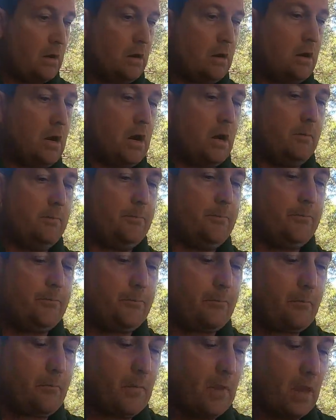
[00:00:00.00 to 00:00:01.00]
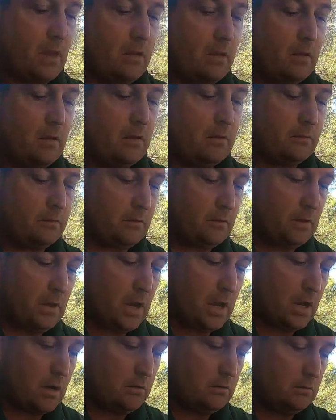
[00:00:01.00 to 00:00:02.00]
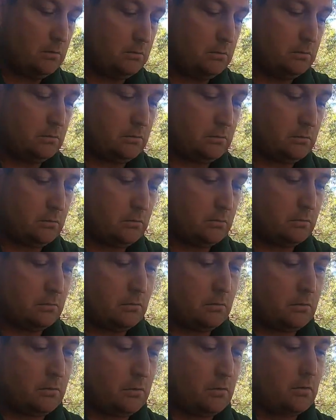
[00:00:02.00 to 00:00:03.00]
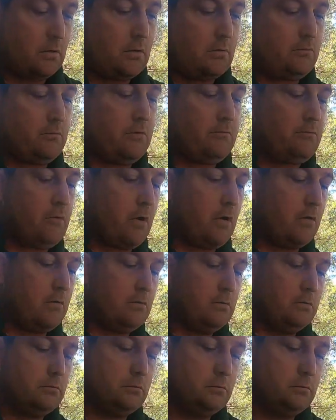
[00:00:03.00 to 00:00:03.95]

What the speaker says: Alright, so now we roll